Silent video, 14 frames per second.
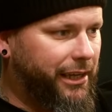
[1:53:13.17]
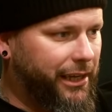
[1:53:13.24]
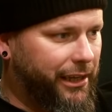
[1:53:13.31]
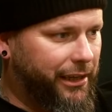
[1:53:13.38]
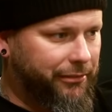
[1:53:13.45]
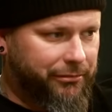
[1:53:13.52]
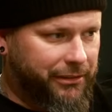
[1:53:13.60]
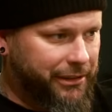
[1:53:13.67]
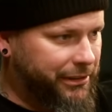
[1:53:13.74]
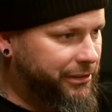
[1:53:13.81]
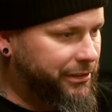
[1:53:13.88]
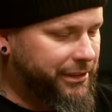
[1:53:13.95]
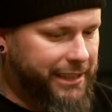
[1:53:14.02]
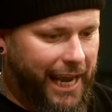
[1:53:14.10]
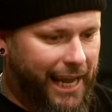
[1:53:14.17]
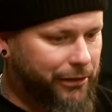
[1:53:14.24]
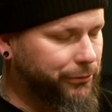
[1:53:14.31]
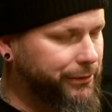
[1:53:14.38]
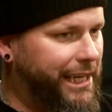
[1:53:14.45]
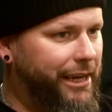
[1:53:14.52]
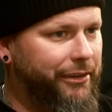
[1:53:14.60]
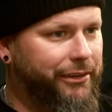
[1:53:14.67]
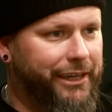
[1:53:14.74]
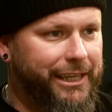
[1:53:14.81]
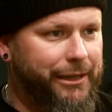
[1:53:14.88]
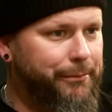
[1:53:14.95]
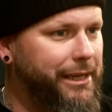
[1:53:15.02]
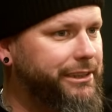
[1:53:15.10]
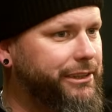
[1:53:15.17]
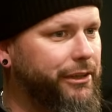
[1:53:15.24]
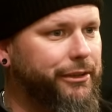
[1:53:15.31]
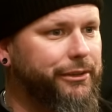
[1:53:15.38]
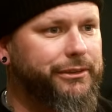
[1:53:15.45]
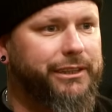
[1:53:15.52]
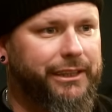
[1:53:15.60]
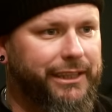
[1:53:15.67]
tackle down on MSOs.